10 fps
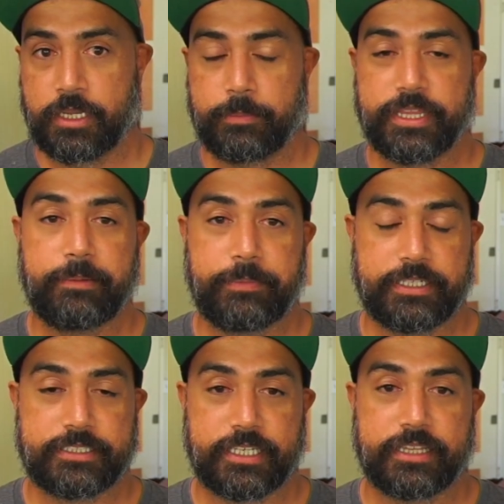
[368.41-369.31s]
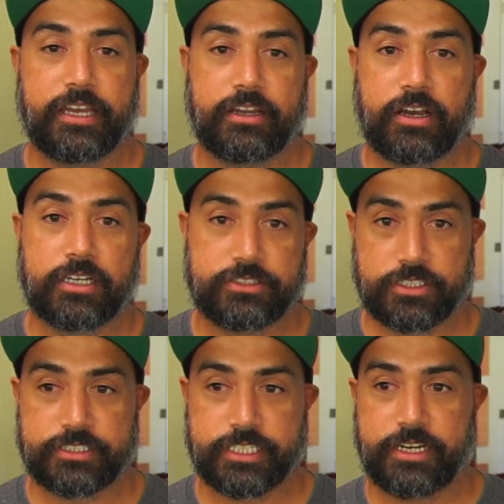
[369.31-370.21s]
But that being said, that cost
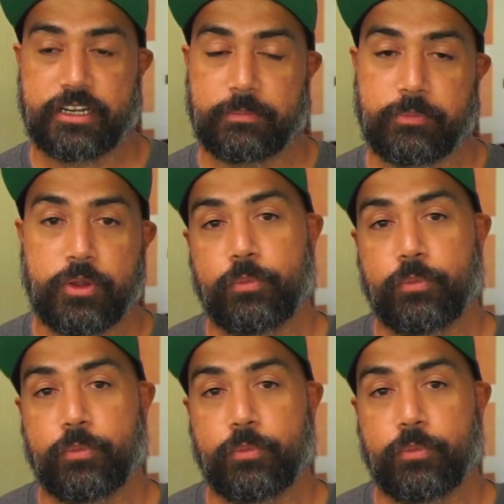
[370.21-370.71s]
does add up.